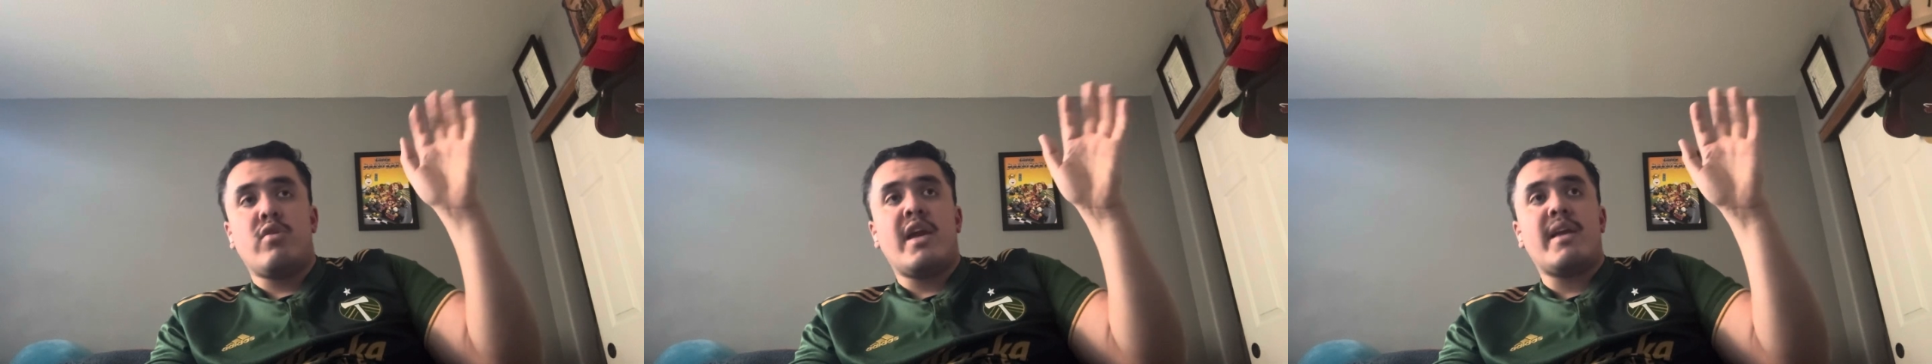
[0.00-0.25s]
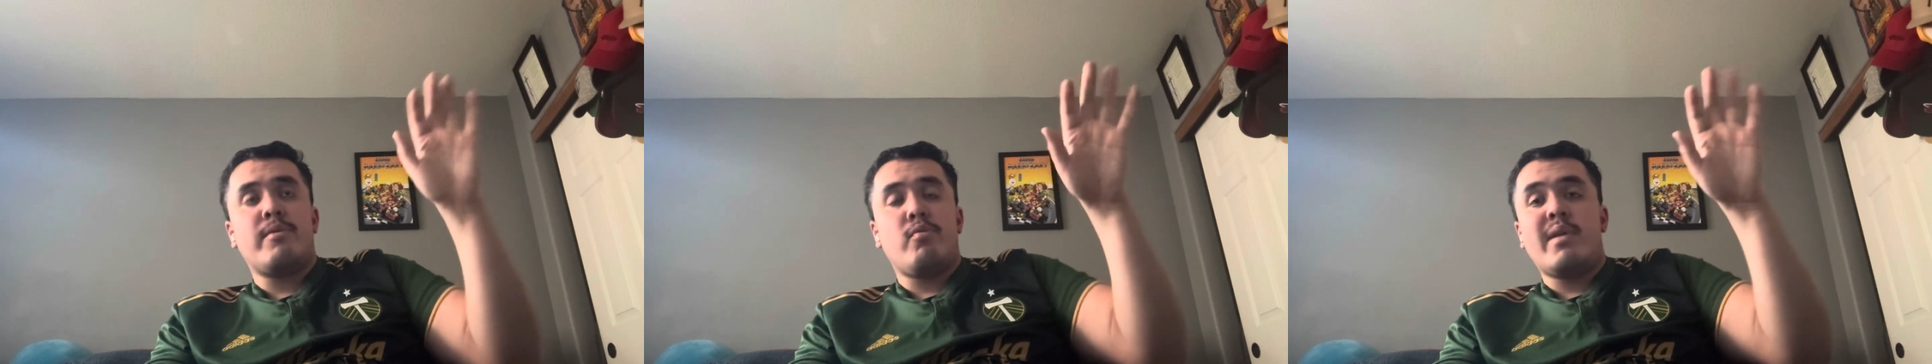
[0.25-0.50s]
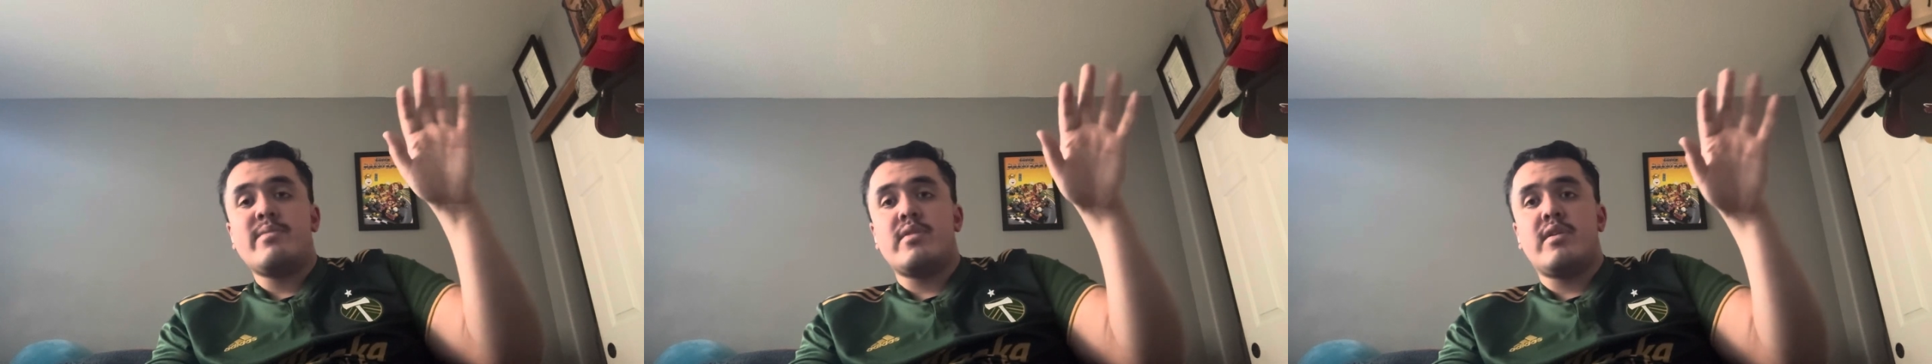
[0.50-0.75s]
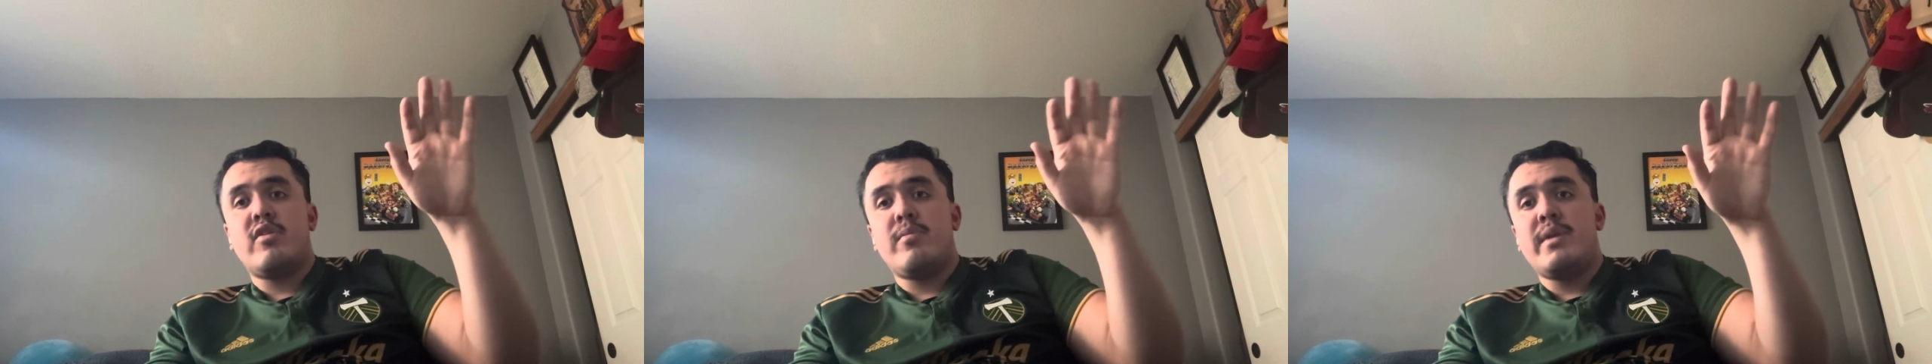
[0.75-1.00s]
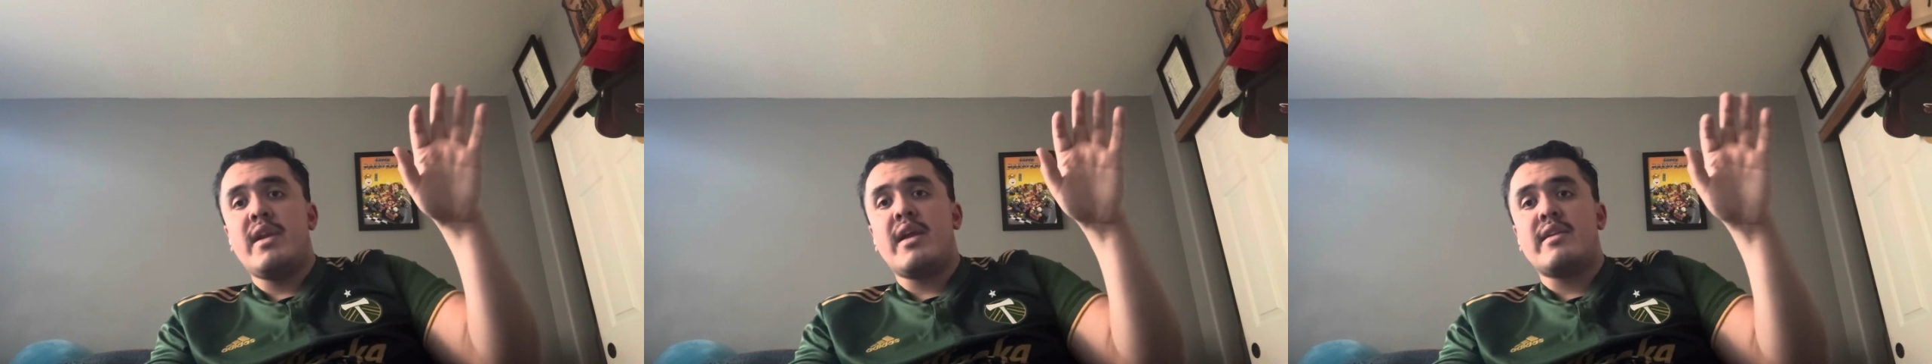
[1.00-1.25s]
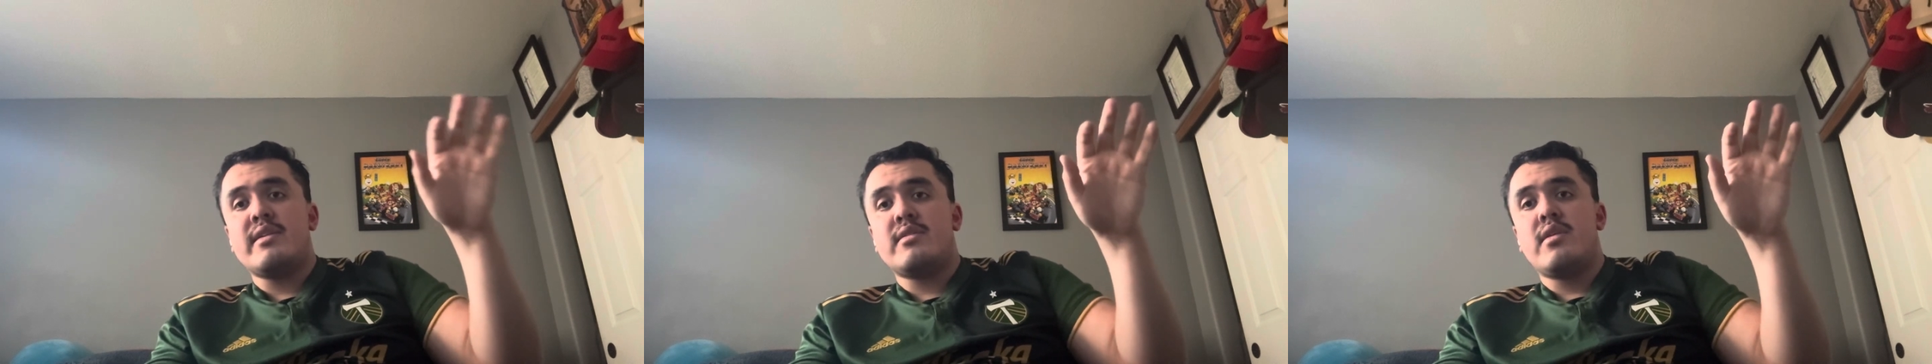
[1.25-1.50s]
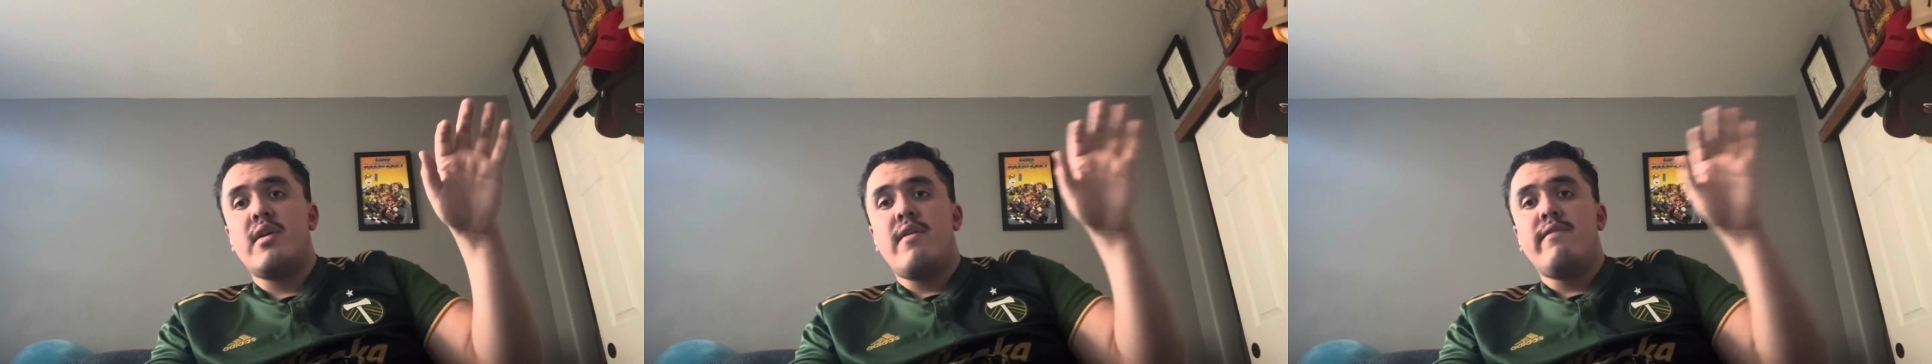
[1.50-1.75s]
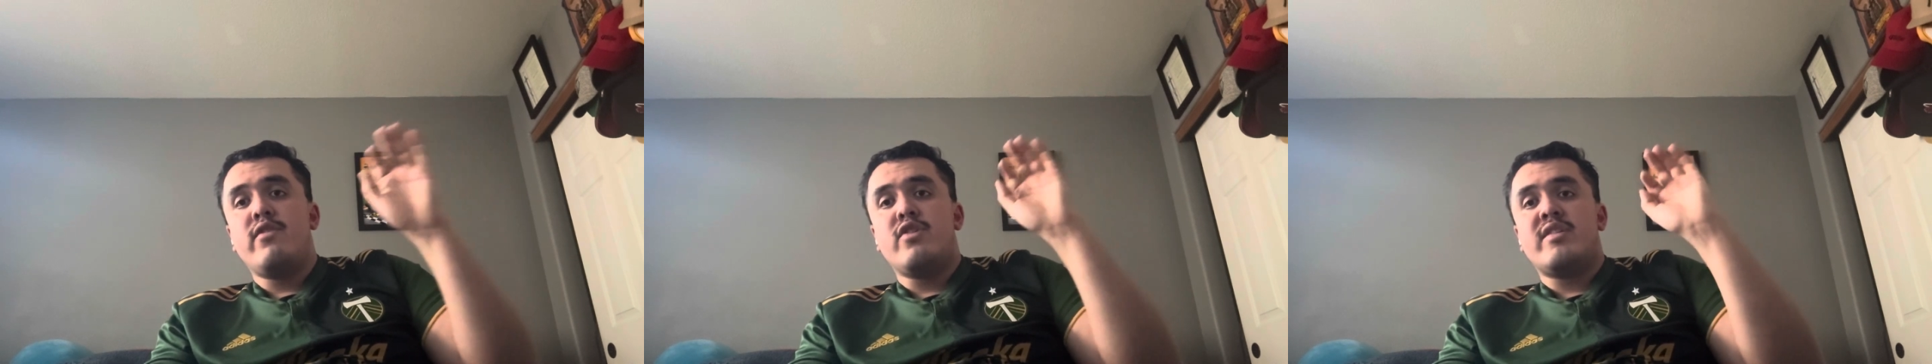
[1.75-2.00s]
like if the Reds continue to be like this
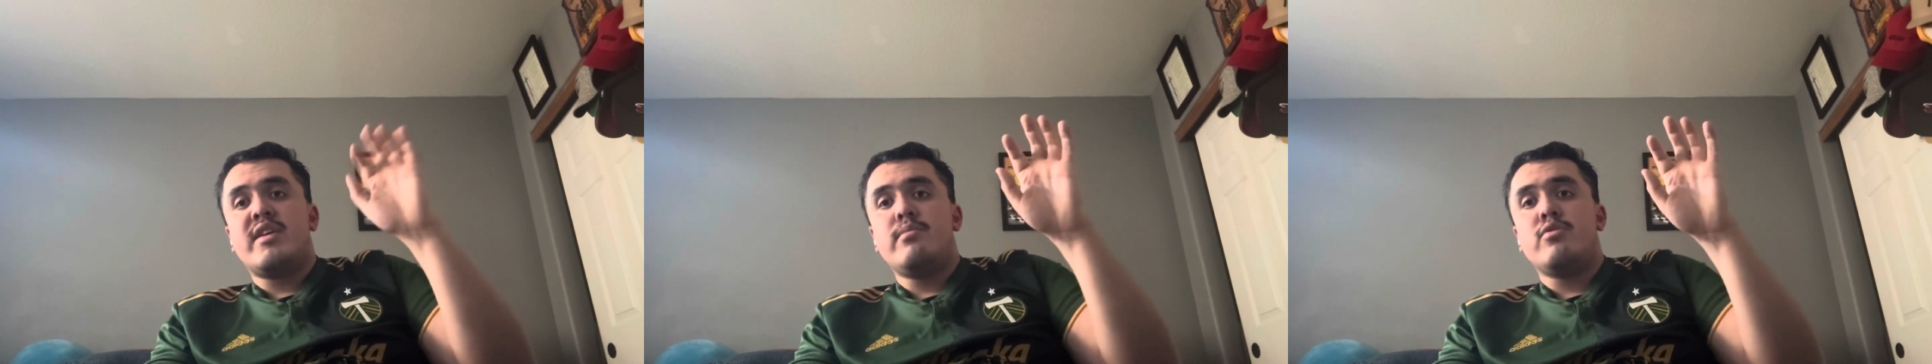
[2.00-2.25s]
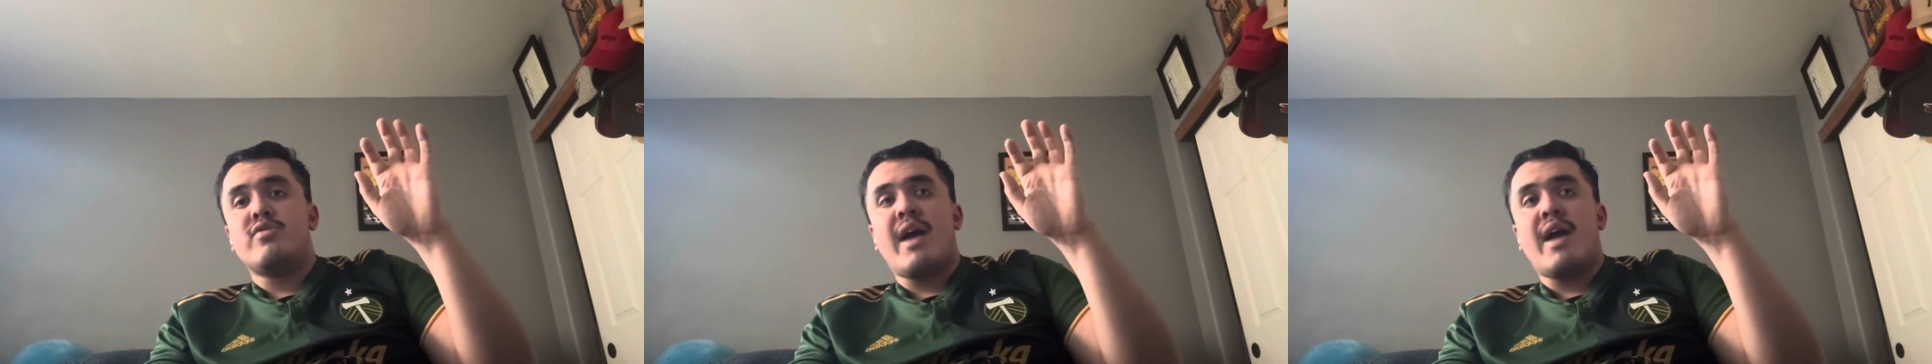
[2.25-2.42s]
for the Timbers,